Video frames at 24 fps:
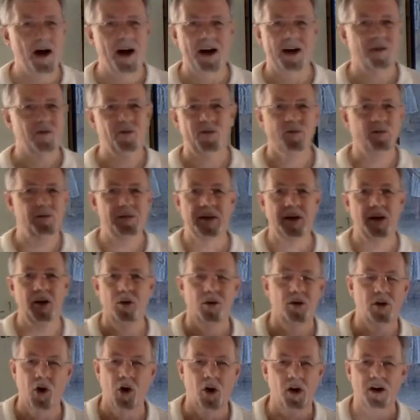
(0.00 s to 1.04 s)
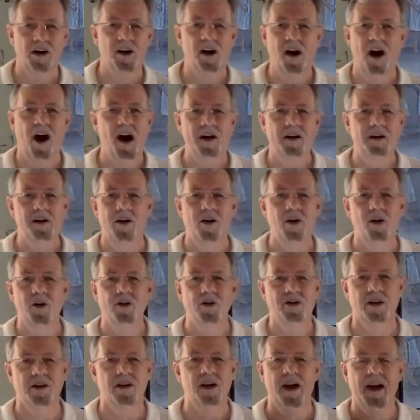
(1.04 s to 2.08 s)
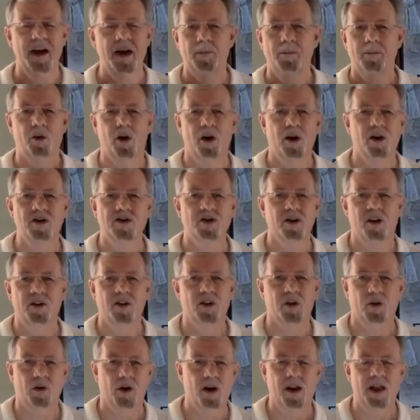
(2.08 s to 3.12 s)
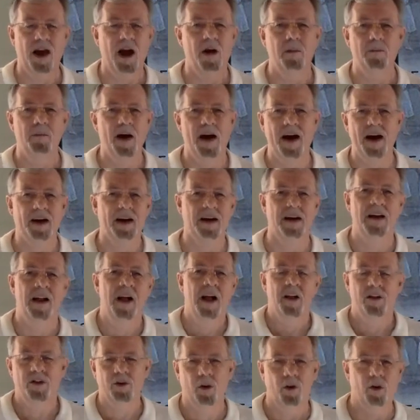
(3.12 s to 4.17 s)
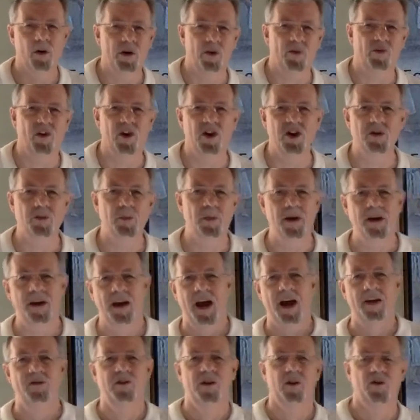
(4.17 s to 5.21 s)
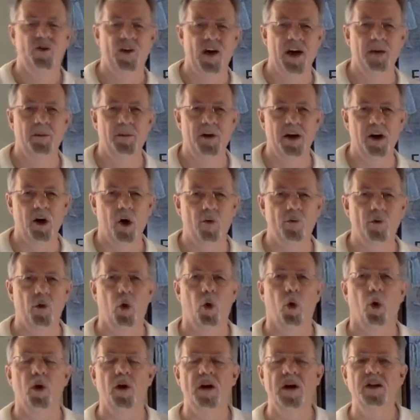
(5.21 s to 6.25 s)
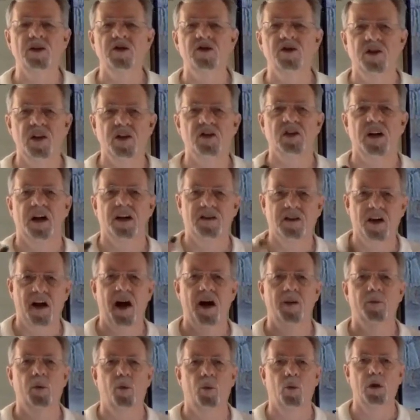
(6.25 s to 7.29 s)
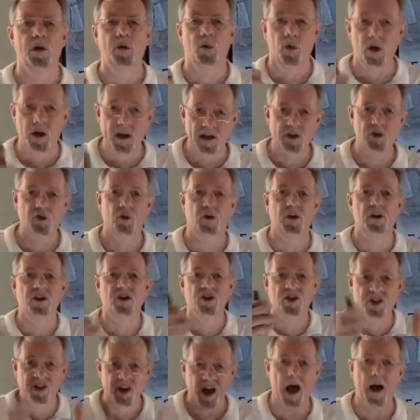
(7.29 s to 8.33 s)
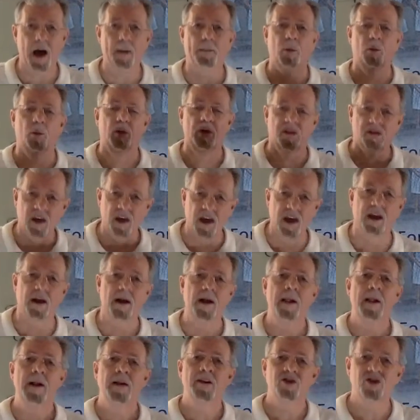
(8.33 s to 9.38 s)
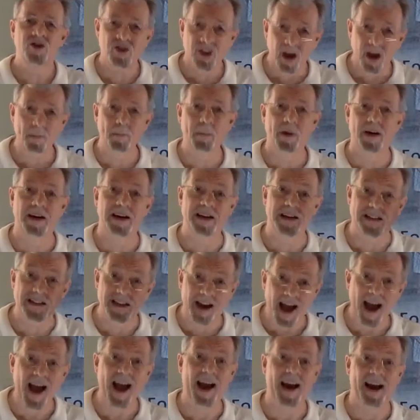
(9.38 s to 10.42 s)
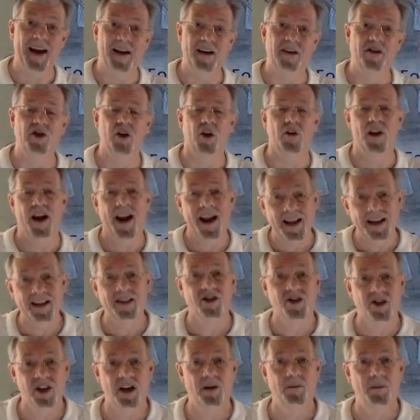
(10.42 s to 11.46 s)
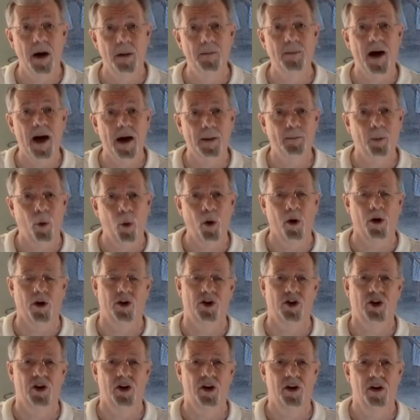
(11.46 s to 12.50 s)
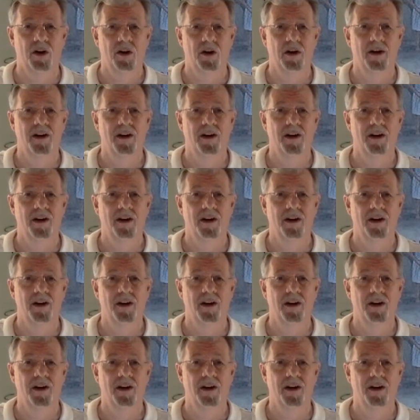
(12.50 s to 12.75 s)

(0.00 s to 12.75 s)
about you know cooking hot dogs and hamburgers on the grill out back and throwing the frisbee and having the family over, or is this a time when we literally stop and we think somebody died so that I can sit on my back porch?